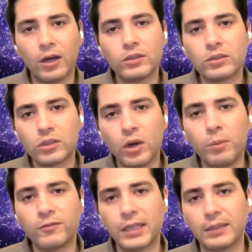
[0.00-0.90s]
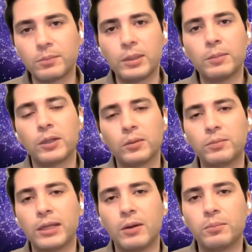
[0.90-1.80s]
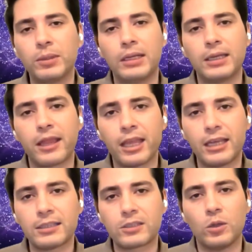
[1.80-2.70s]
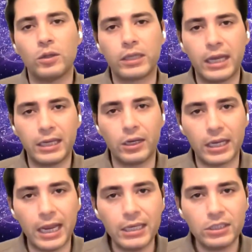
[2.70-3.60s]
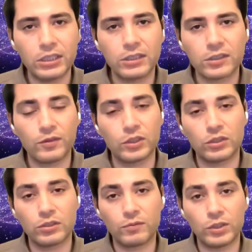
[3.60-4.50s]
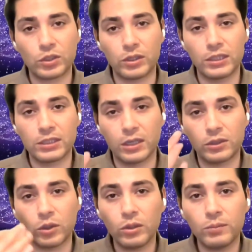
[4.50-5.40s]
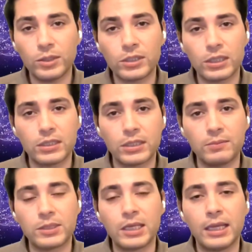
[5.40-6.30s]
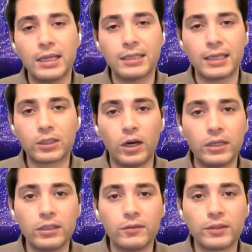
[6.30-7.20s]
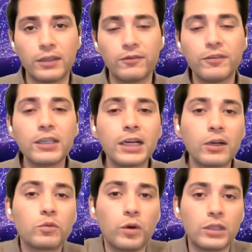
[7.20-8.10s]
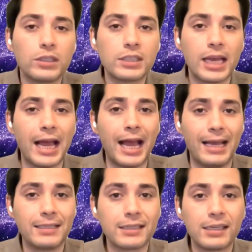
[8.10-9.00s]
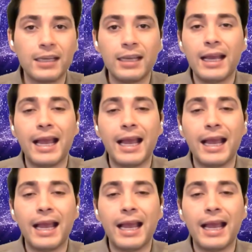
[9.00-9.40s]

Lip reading: On top of that, people are now building things called AI agents, which are these autonomous systems that kind of can figure out what is the ask